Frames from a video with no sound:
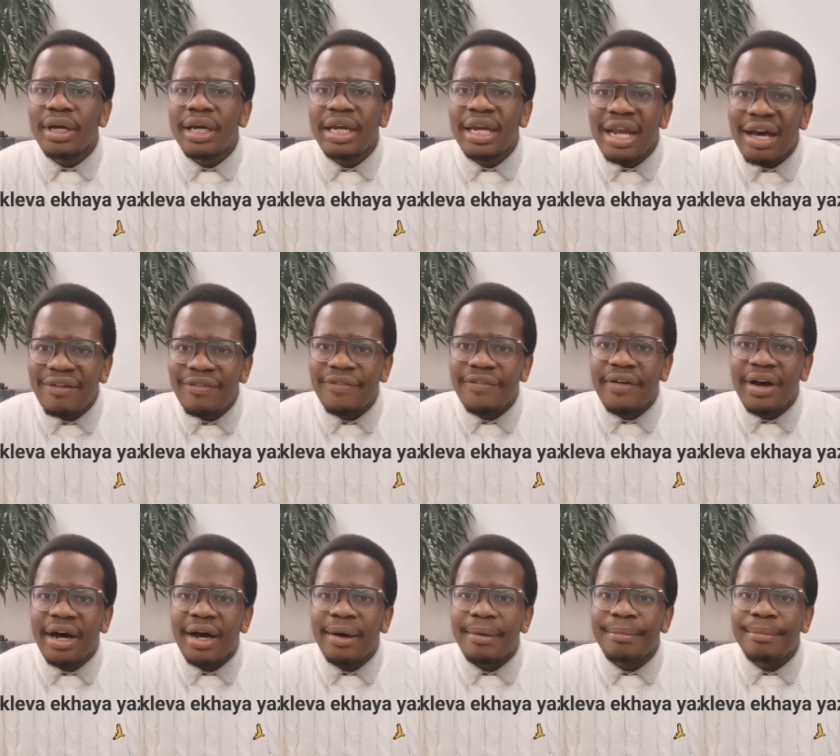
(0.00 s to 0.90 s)
enough
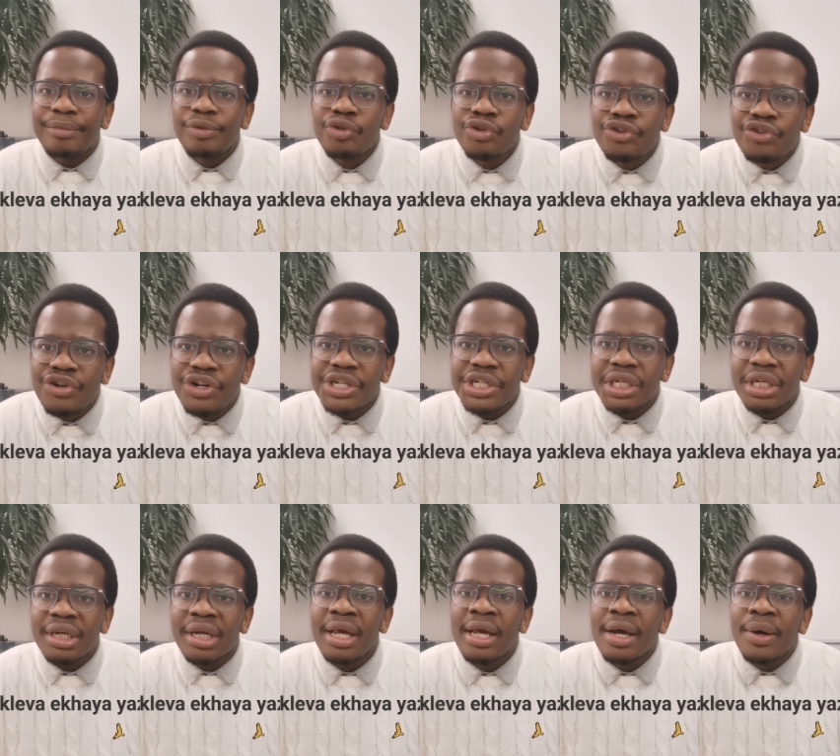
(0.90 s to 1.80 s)

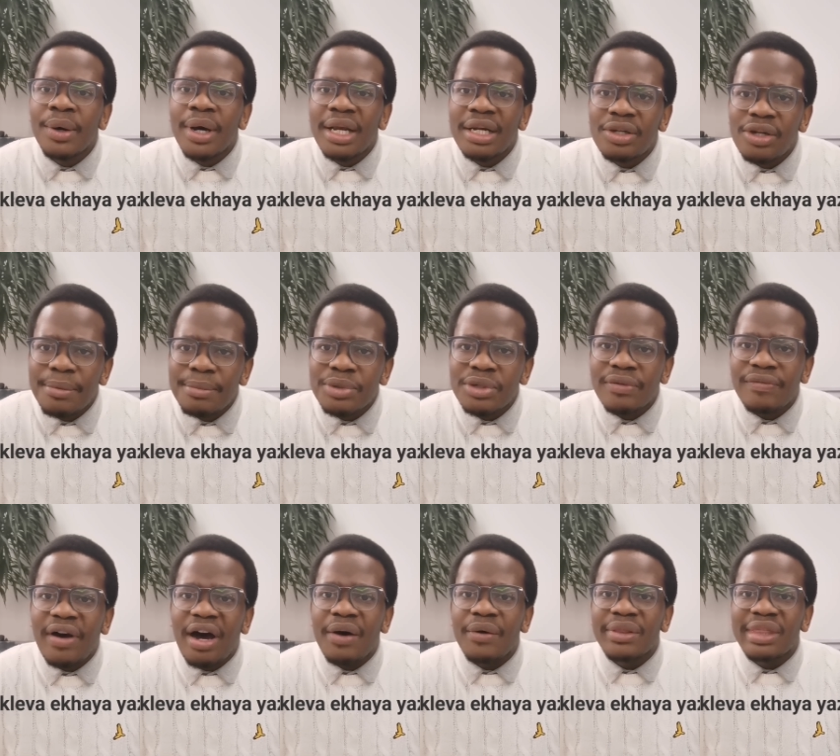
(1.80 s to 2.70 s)
nutrition in terms
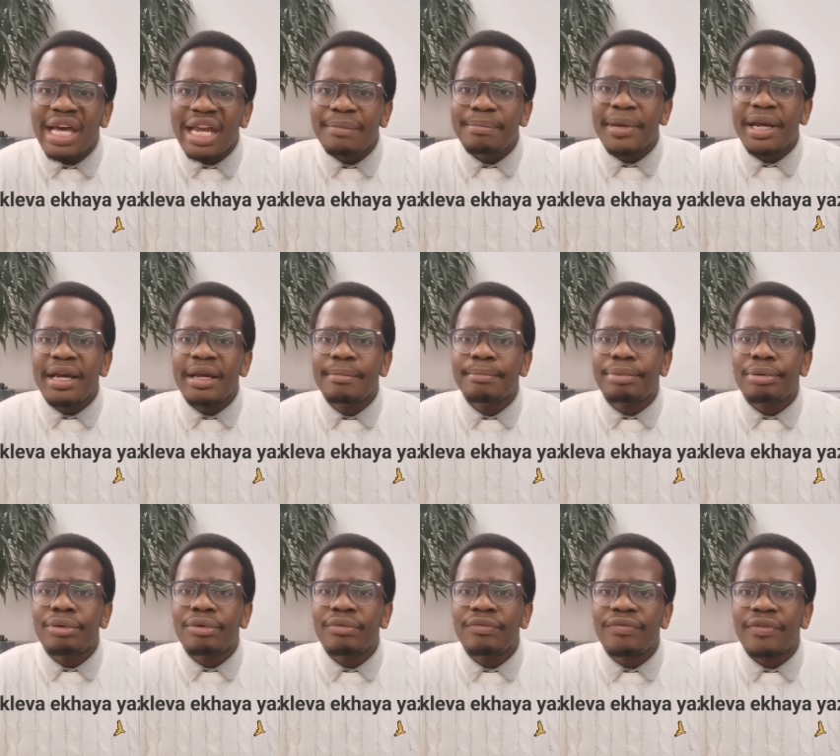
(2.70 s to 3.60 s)
of how that may
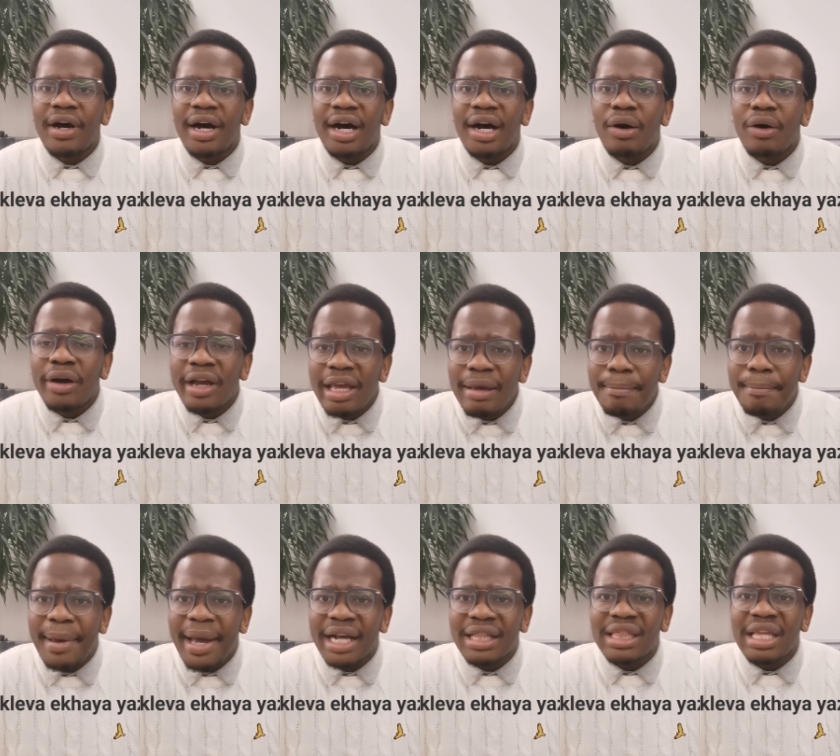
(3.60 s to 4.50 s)
improve or
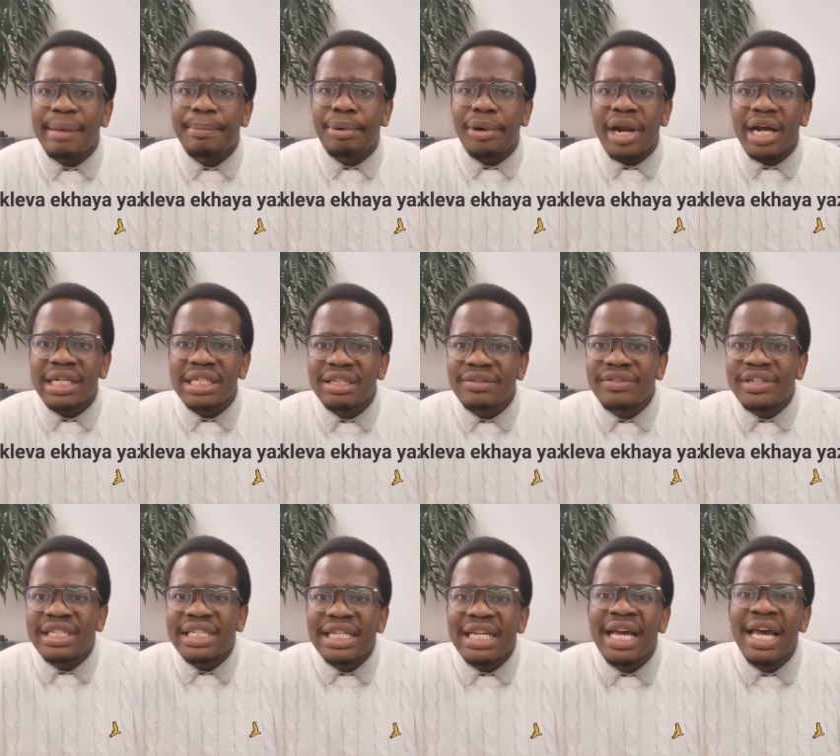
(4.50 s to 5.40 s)
impact their
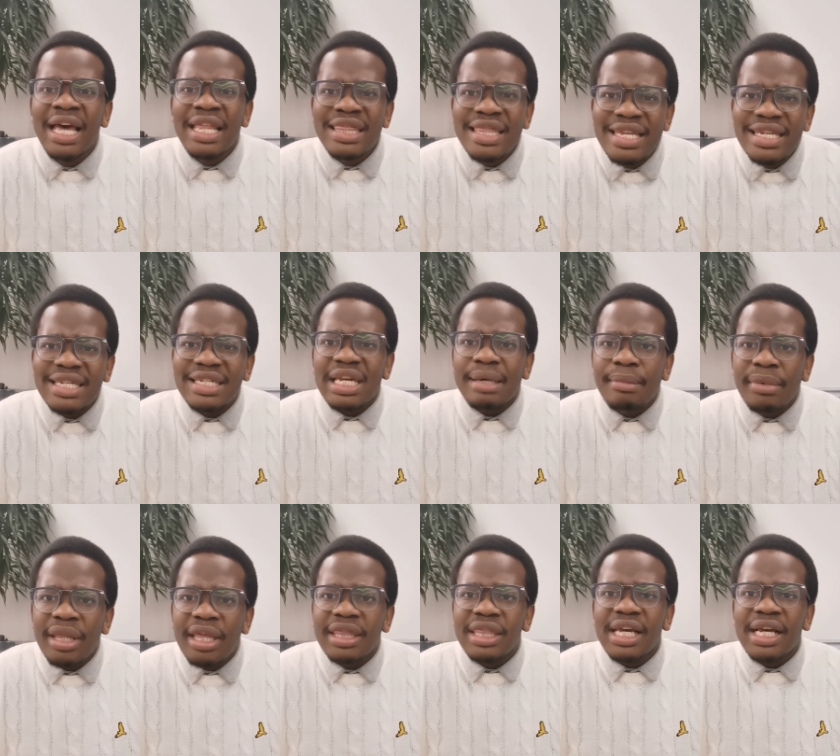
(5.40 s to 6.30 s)
productivity, these are some
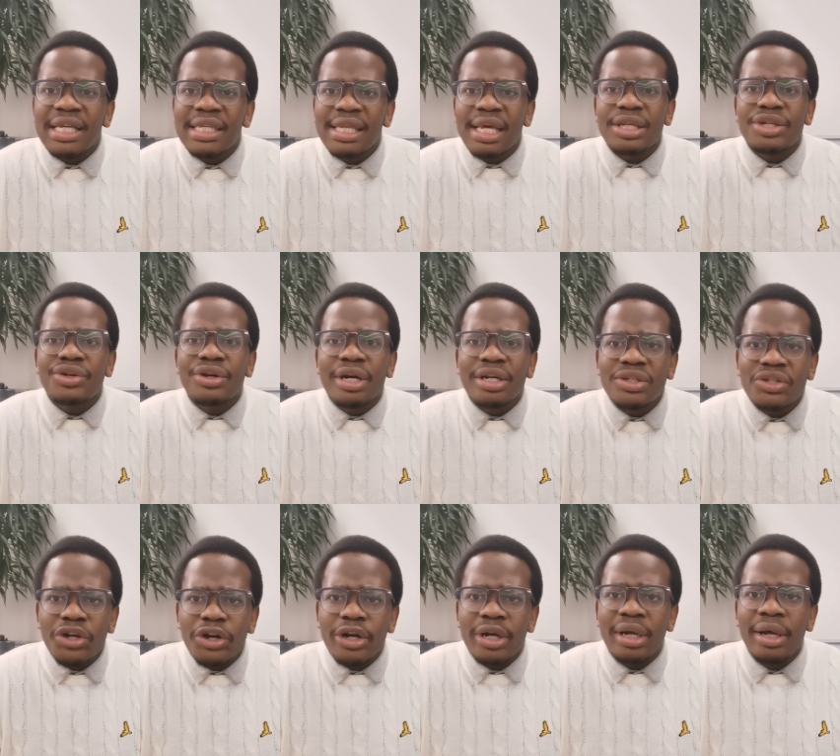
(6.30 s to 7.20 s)
of the things that you can
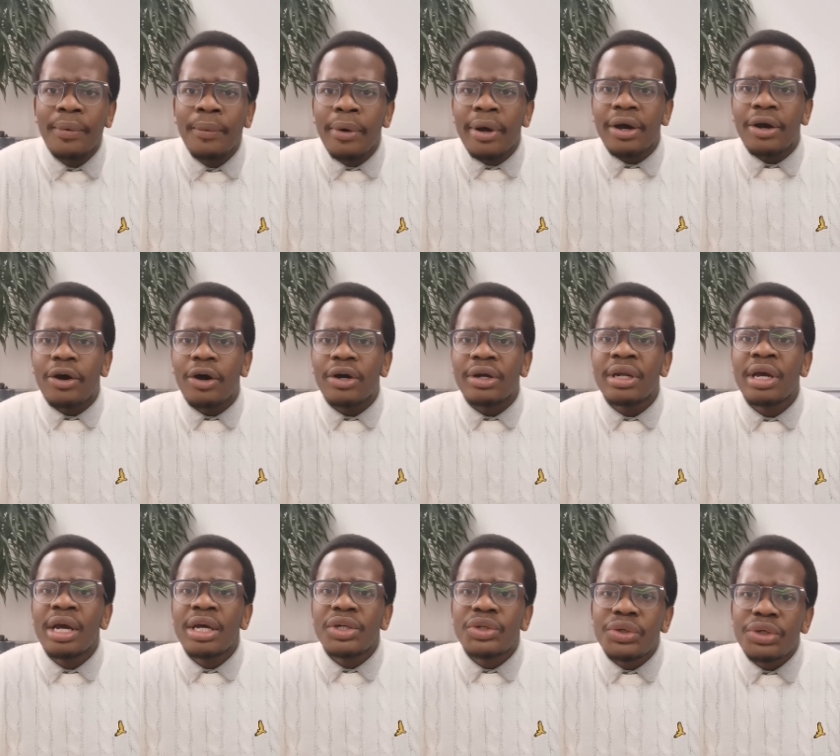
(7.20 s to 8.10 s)
certainly work
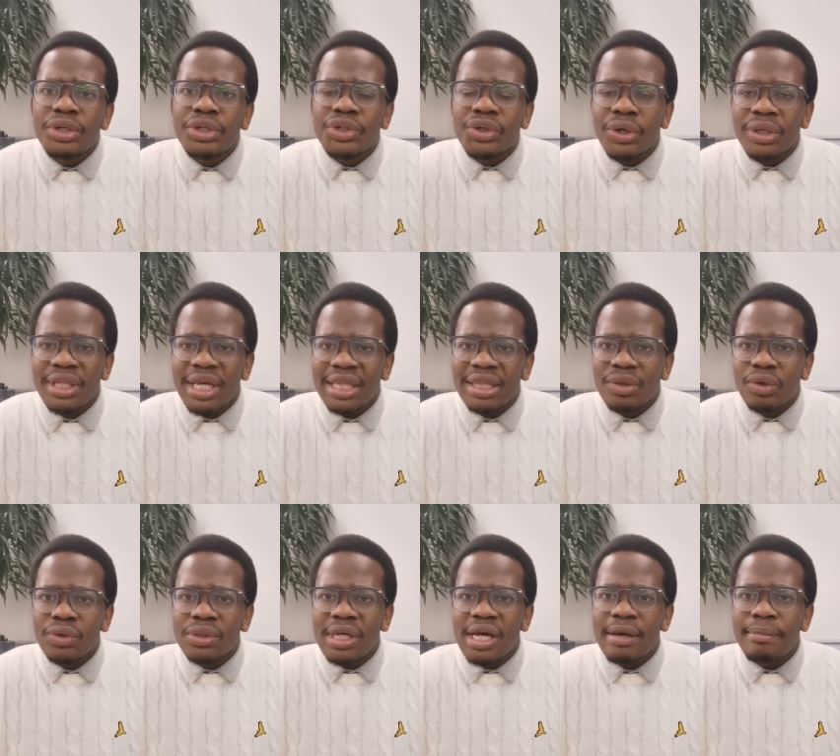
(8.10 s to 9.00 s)
on to ensure that
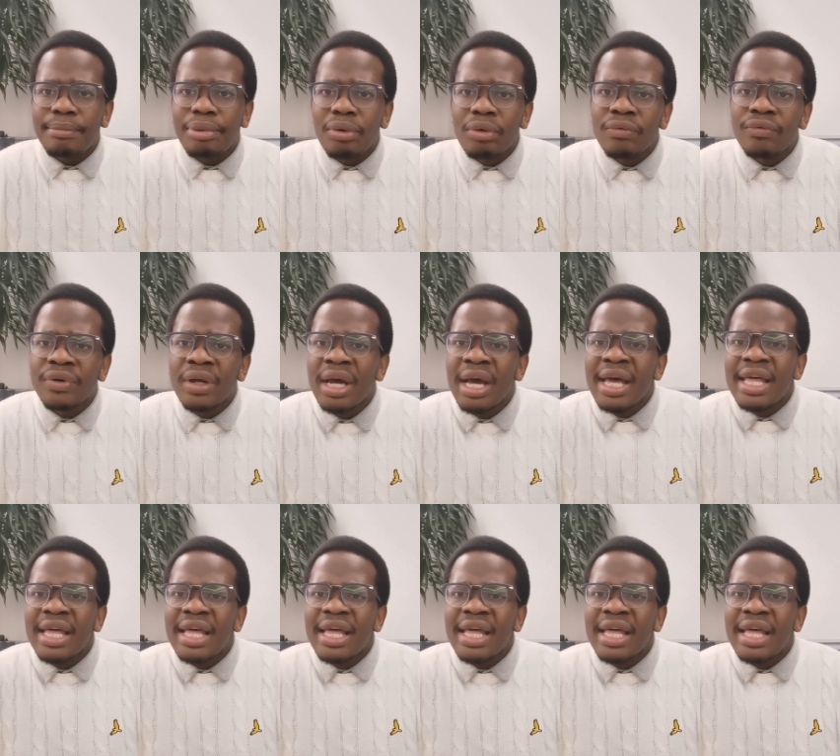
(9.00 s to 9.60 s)
those are improved.